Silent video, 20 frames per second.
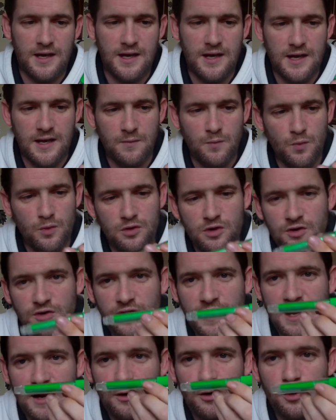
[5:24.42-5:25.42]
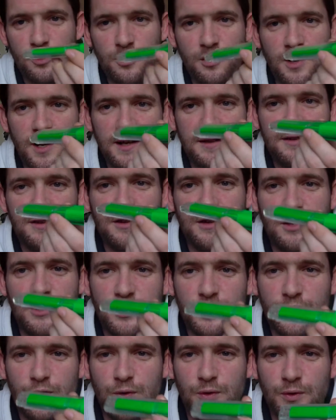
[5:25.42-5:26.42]
and what does that look like to
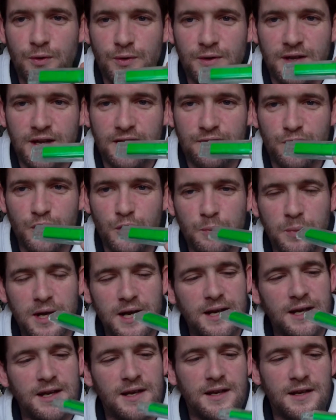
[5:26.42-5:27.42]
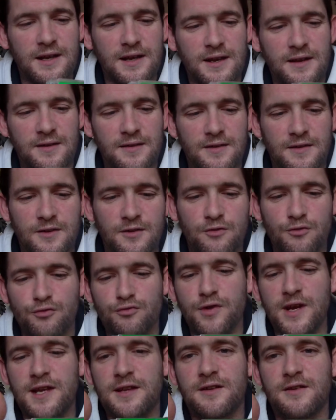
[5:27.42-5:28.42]
you if you painted it
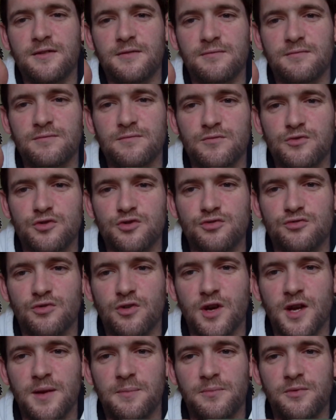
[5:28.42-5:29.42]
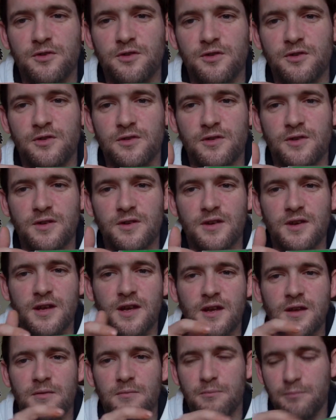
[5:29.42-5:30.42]
red stripes
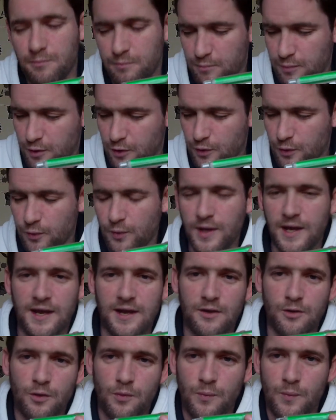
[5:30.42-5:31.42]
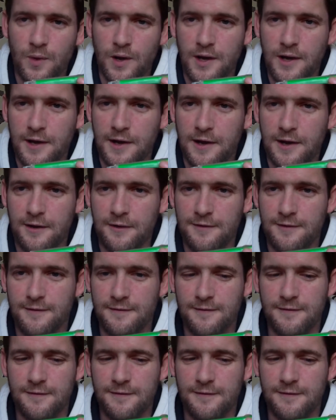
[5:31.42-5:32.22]
and blue end on one end?